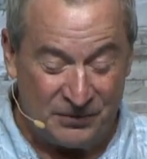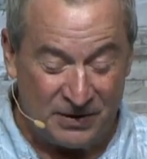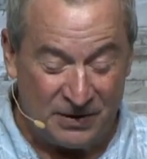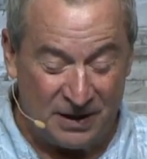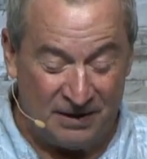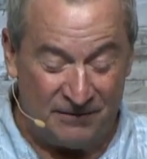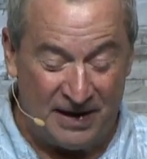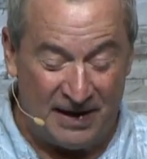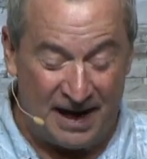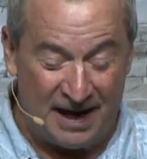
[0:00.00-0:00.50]

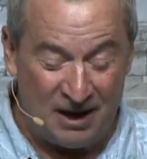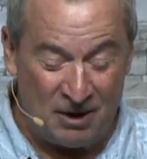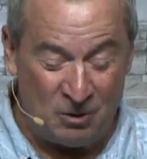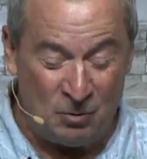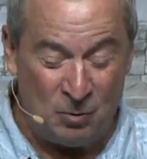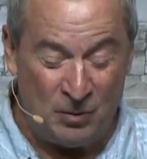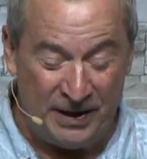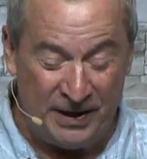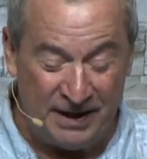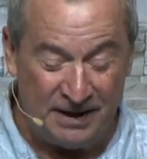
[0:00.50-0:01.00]
of how
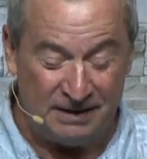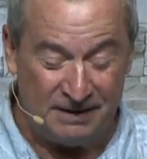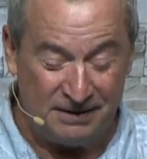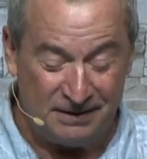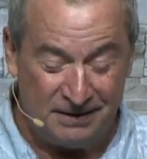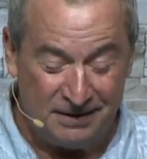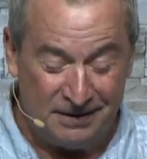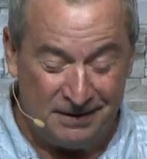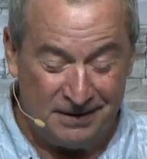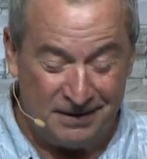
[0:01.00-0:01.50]
we
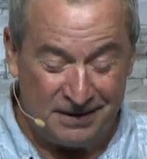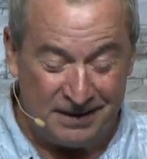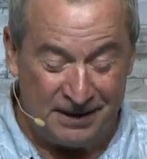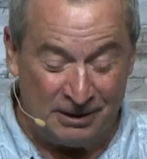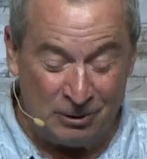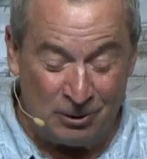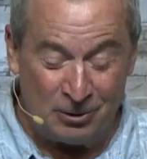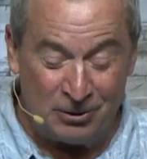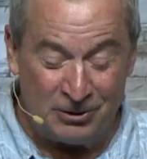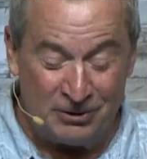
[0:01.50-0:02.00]

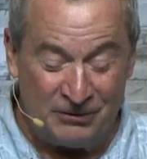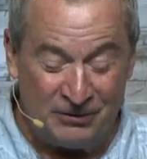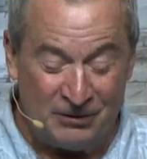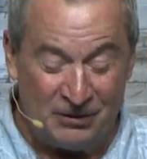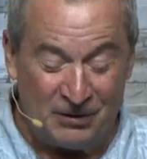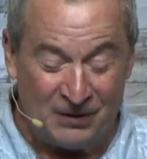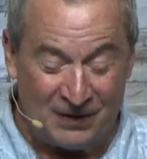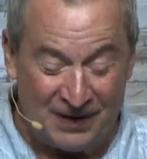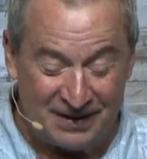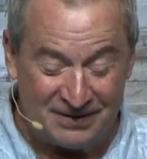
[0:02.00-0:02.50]
can learn
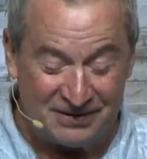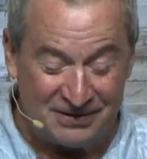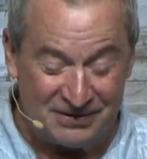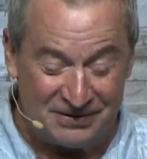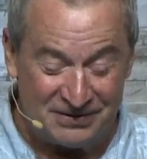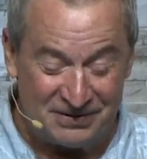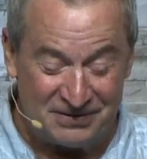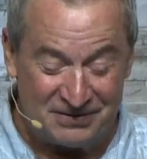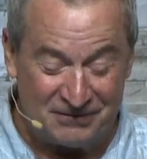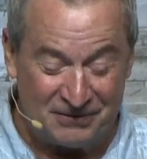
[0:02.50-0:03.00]

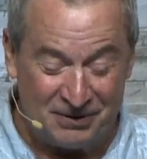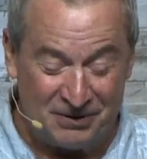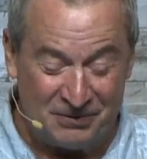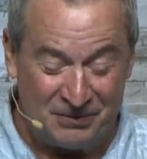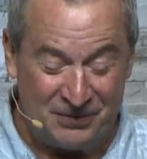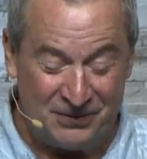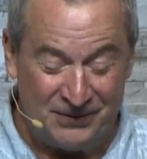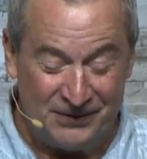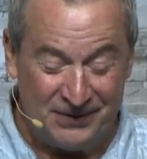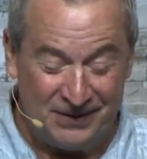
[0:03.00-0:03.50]
lessons
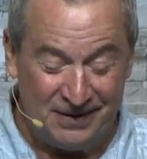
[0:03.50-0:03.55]
from